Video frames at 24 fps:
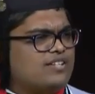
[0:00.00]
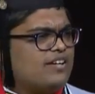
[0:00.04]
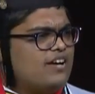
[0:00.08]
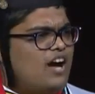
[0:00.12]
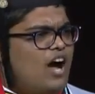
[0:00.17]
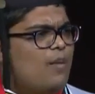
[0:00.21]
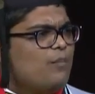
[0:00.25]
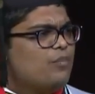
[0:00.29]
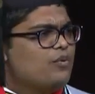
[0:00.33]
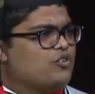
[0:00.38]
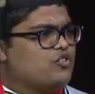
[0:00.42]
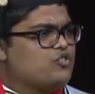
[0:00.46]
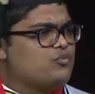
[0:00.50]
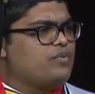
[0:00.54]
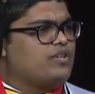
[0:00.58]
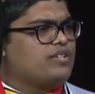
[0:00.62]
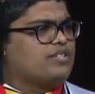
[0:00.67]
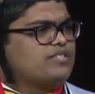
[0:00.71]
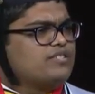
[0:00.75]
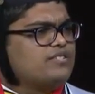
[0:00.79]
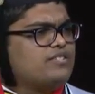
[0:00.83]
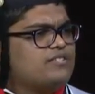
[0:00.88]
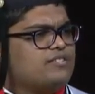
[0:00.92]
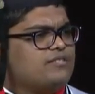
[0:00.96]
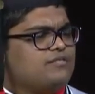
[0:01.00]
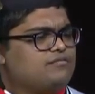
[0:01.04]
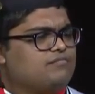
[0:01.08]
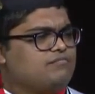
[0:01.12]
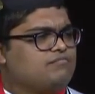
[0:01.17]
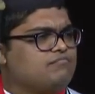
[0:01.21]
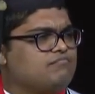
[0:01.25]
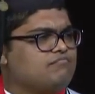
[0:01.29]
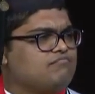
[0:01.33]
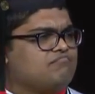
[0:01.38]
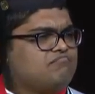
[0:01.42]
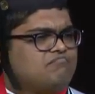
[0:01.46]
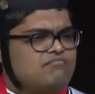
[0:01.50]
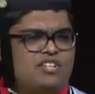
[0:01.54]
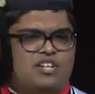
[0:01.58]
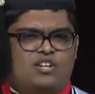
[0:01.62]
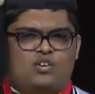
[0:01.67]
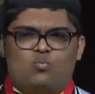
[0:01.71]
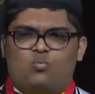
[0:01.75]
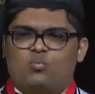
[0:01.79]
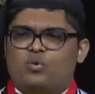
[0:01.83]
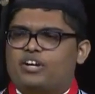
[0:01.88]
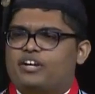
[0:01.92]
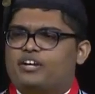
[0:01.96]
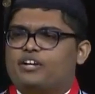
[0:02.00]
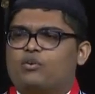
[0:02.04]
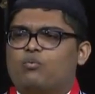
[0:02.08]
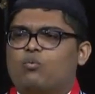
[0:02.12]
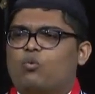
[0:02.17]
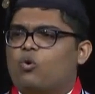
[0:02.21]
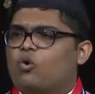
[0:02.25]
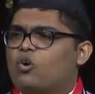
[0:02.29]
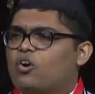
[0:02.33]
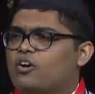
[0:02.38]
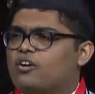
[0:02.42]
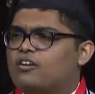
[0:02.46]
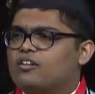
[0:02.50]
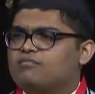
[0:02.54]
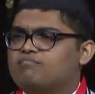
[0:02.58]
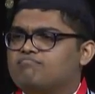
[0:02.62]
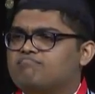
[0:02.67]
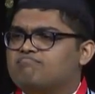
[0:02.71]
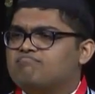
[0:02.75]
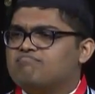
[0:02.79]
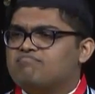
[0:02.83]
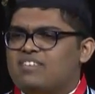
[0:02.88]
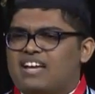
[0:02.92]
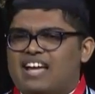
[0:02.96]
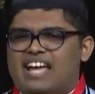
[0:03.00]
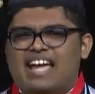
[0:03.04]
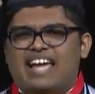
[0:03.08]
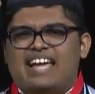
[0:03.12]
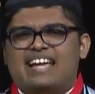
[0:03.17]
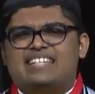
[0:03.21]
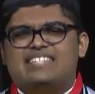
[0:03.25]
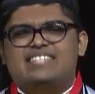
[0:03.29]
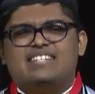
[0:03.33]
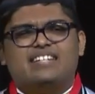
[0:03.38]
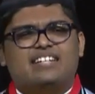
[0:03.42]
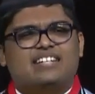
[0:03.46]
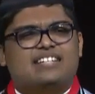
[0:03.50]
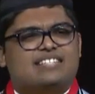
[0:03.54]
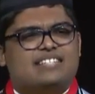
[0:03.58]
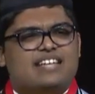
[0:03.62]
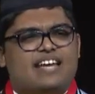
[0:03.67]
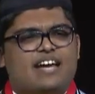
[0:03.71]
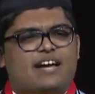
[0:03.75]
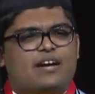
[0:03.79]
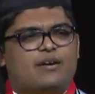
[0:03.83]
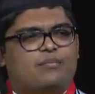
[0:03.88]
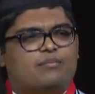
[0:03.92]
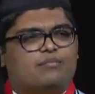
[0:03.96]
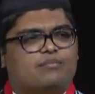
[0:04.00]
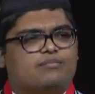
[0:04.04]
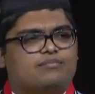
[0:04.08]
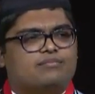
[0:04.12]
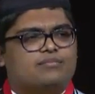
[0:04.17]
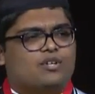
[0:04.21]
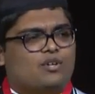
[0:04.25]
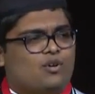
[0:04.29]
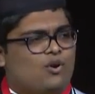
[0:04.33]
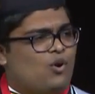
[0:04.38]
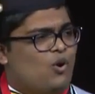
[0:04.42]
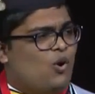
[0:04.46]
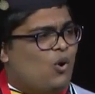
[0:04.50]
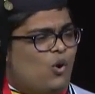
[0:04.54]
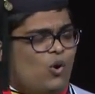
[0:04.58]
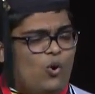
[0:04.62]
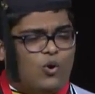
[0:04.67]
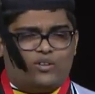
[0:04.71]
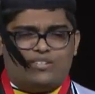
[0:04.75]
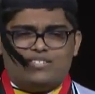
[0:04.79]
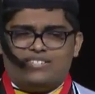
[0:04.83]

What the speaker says: accomplishments. Winning an award, acing an exam, or